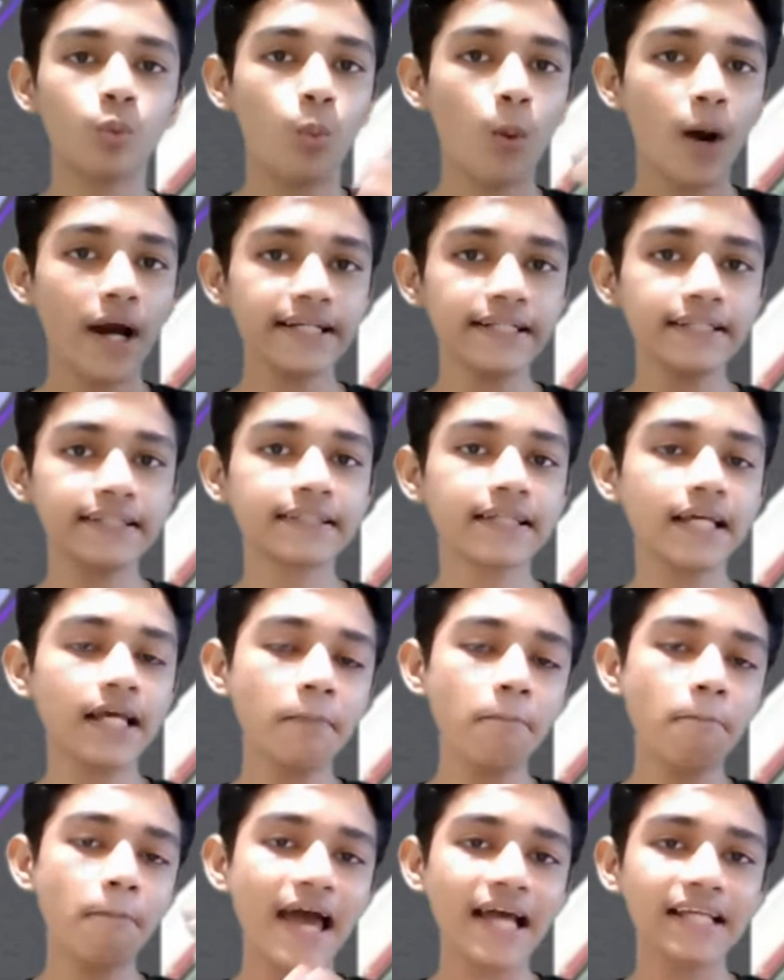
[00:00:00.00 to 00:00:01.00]
whites
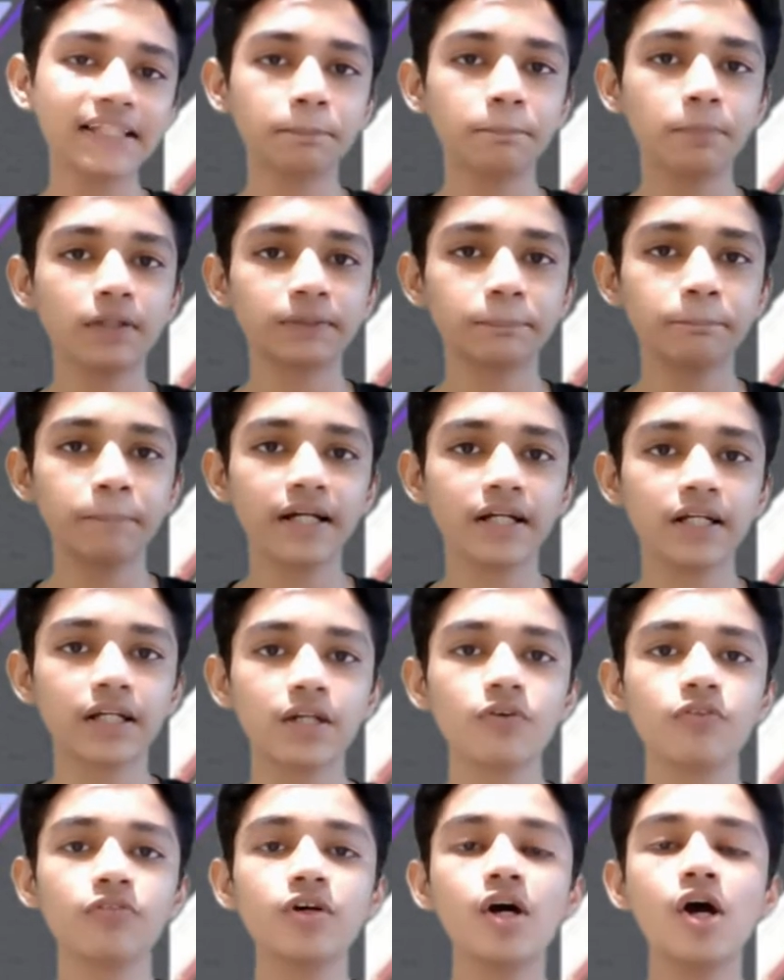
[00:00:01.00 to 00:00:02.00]
and blacks
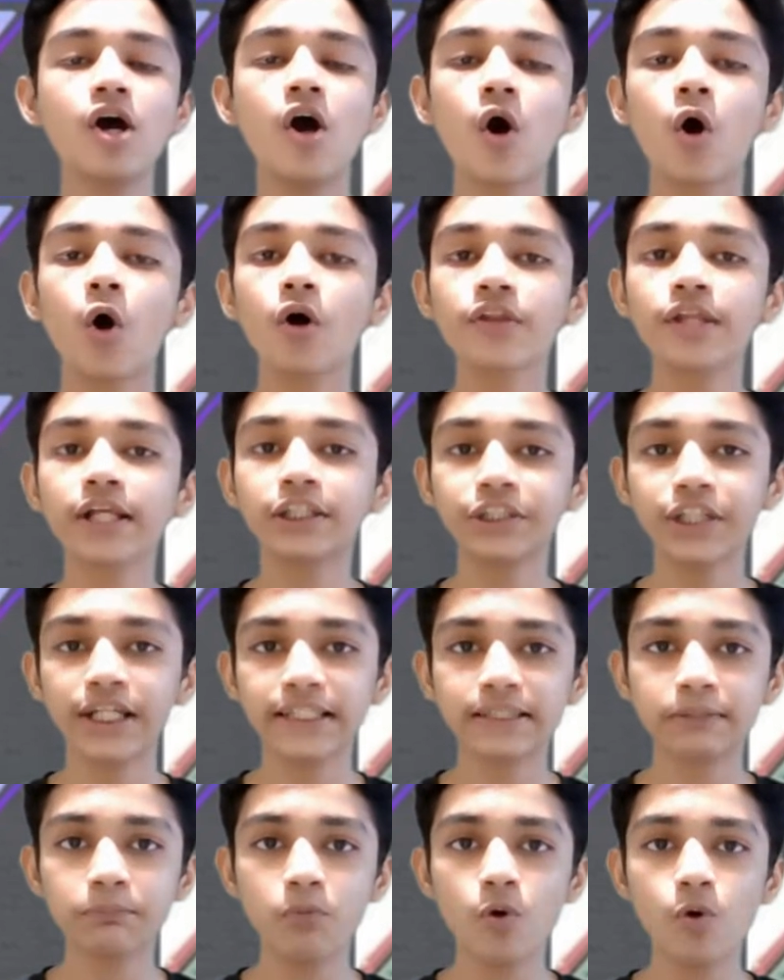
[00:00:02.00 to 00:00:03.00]
perspective on the
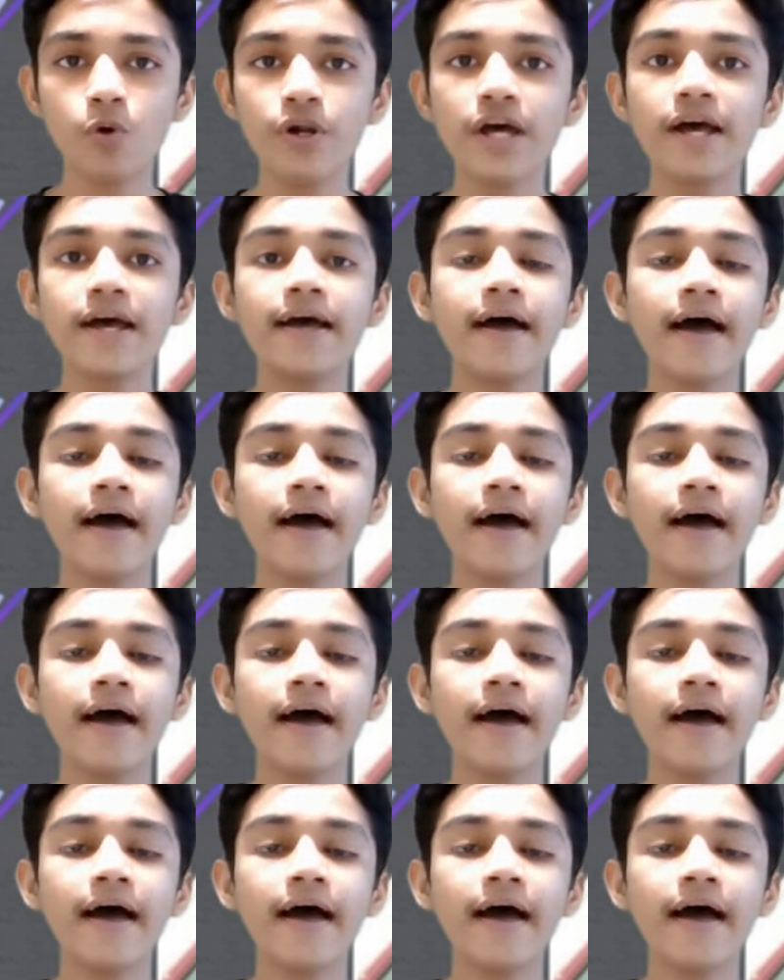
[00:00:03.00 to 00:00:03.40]
chessboard,